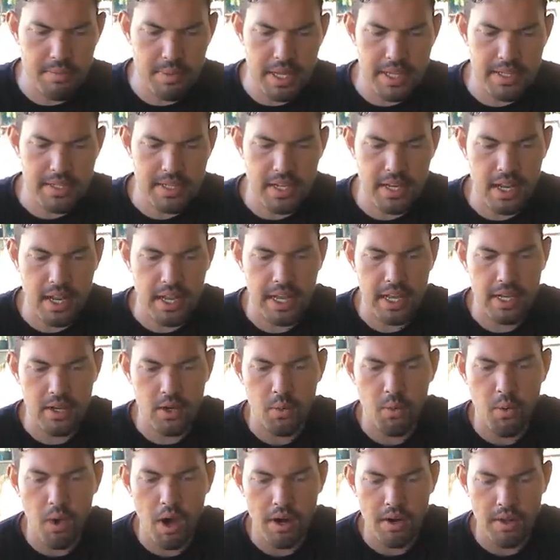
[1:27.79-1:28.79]
plants cannot
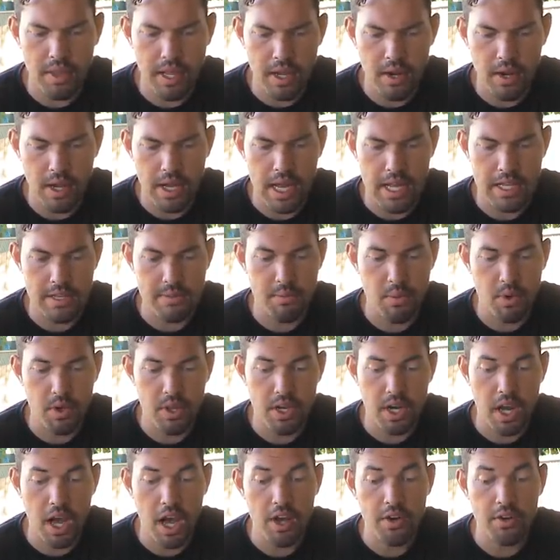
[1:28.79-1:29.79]
handle water that has more
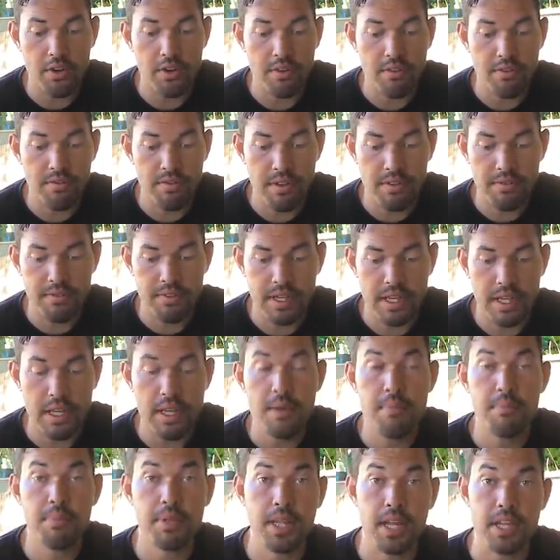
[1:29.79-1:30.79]
than 150
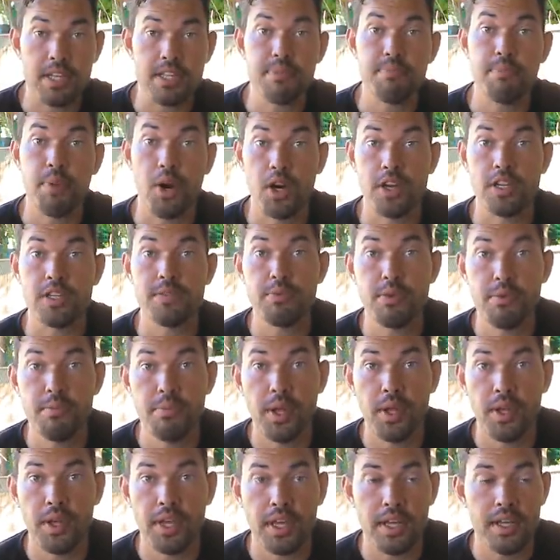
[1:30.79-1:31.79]
plus parts per
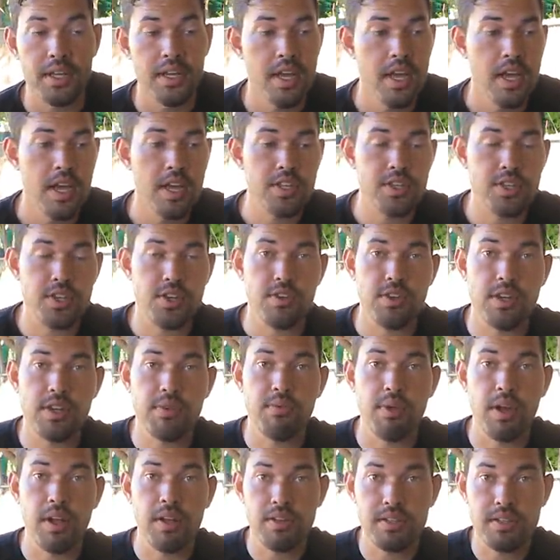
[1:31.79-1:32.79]
million, so you need
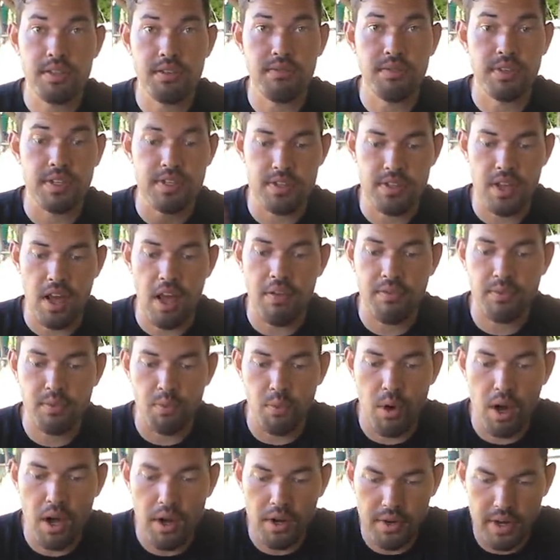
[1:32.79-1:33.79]
relatively soft
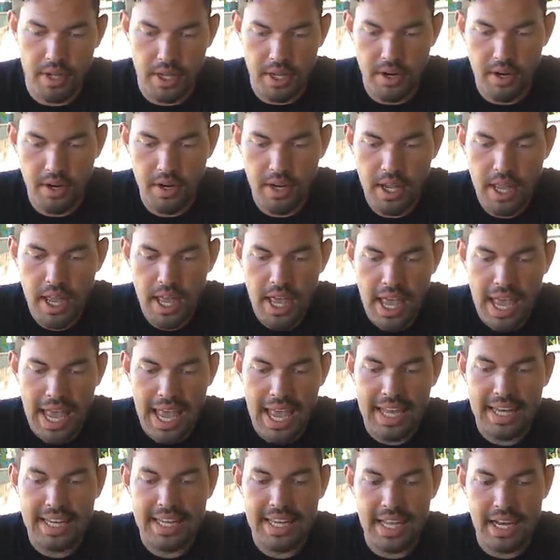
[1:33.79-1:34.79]
water here,
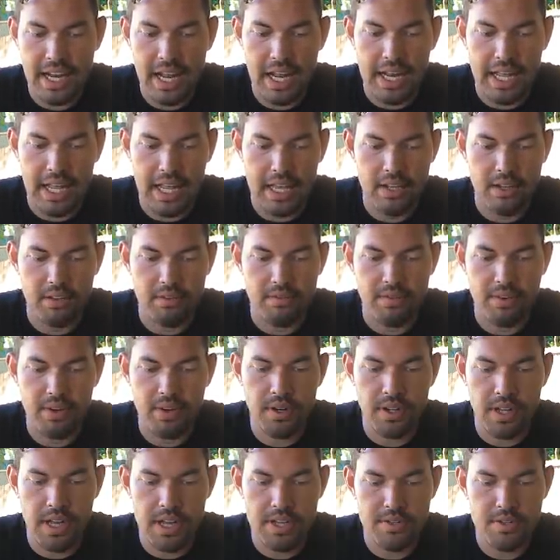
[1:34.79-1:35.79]
and cannot handle
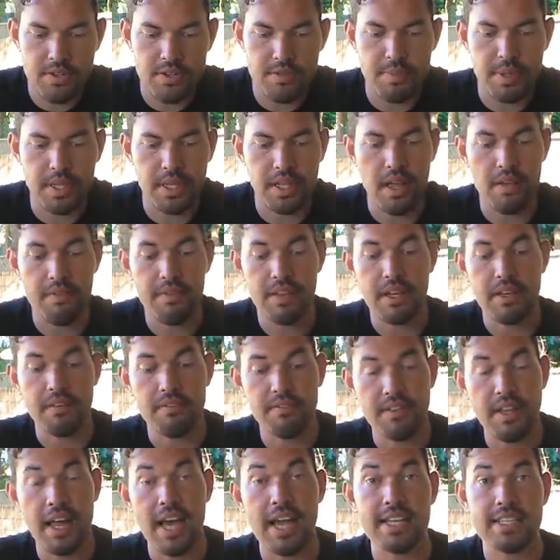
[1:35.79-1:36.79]
fertilizers, but love eating
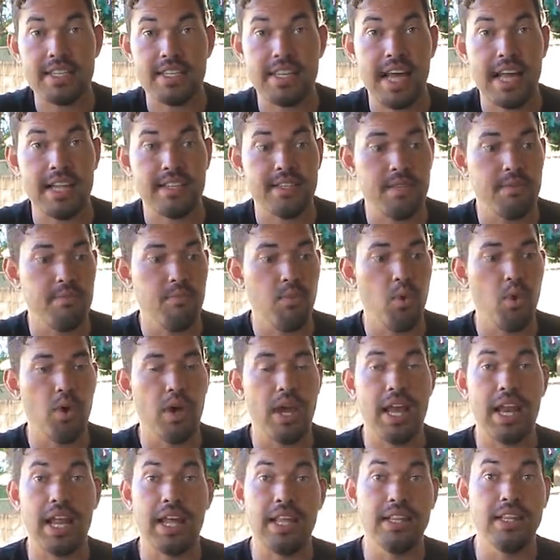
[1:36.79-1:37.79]
flies, gnats, and more.
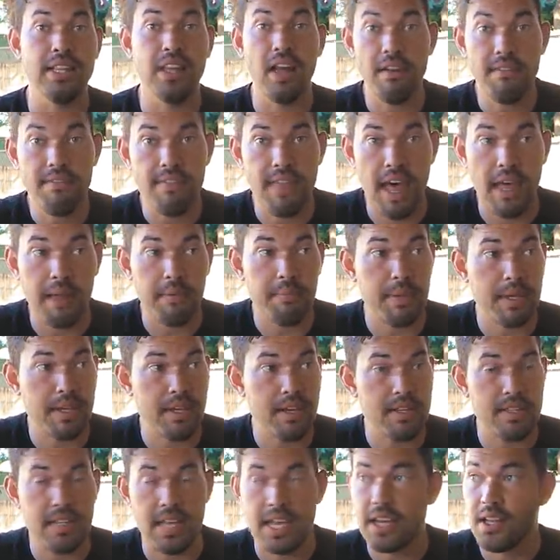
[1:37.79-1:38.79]
And I love that
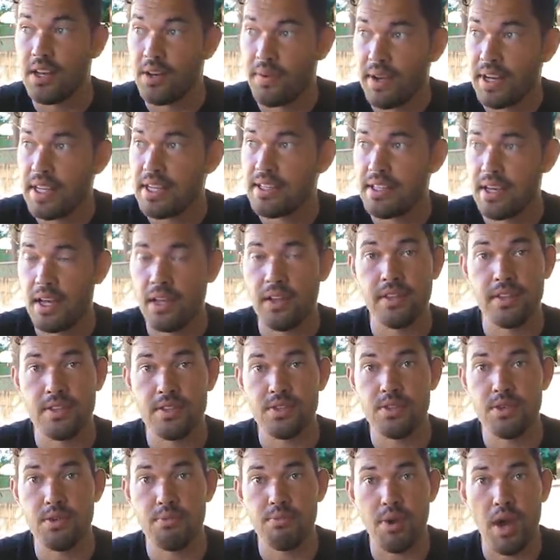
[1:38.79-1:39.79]
because I can already tell at
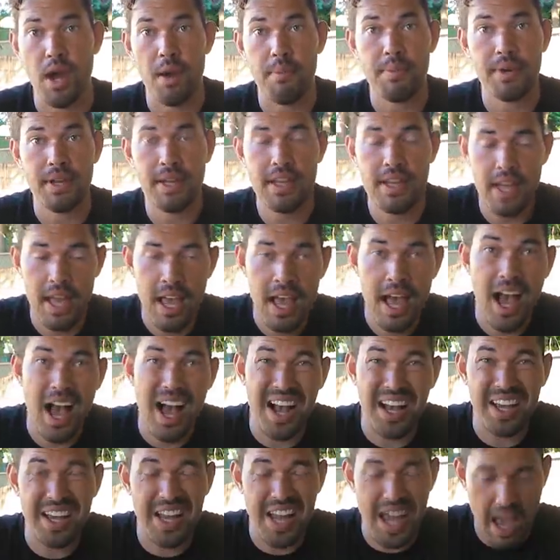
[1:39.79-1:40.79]
this new property,
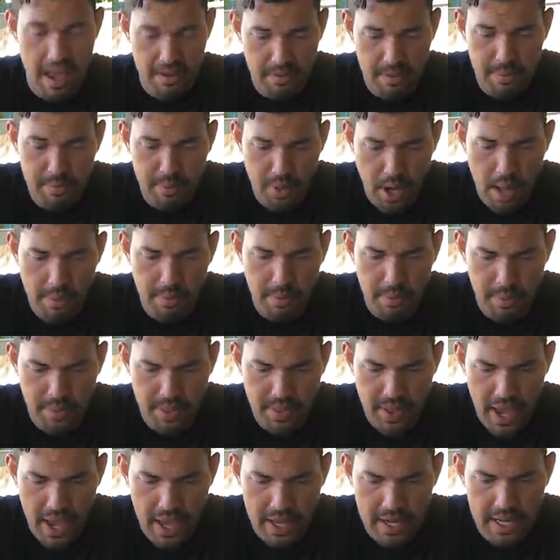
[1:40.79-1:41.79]
I'm gonna have a problem with
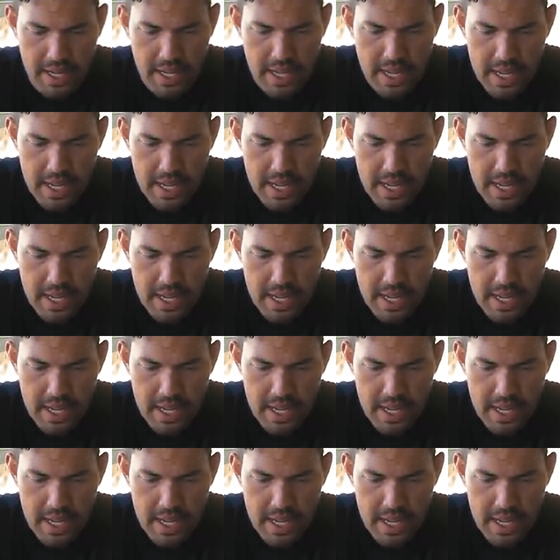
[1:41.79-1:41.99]
that.